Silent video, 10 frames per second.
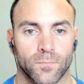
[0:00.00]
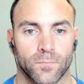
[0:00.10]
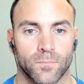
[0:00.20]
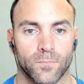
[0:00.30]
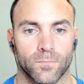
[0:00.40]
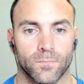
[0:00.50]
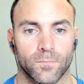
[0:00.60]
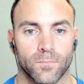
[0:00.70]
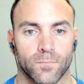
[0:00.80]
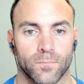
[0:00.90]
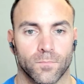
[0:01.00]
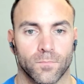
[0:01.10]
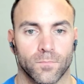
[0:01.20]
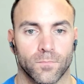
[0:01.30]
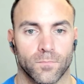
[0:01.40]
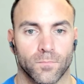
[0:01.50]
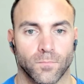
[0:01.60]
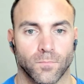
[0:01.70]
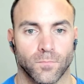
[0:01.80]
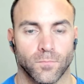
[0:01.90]

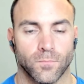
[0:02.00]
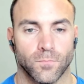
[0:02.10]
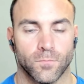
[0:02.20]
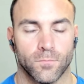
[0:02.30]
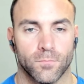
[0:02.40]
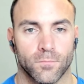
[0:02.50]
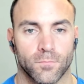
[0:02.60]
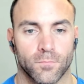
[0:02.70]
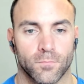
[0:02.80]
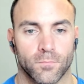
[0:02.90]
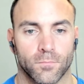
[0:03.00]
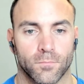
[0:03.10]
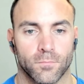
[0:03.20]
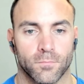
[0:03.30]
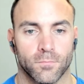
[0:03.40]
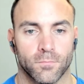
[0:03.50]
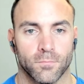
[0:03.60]
(silent)